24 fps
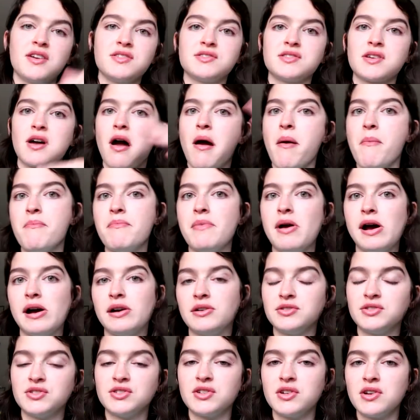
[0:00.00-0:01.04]
because I'm
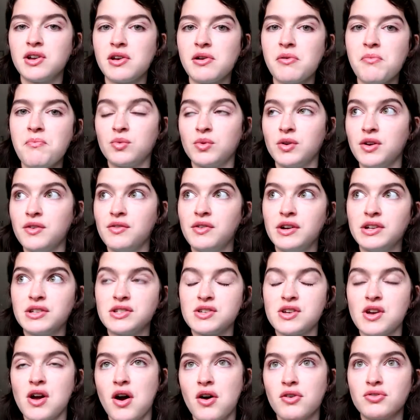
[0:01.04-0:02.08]
house sitting, a really
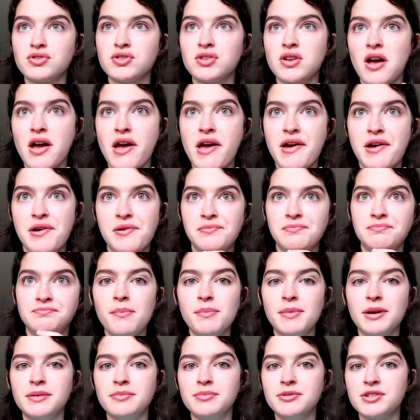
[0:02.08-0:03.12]
fancy house, and
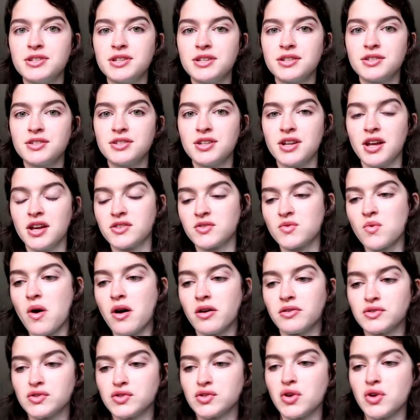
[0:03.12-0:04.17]
I'm babysitting today as well.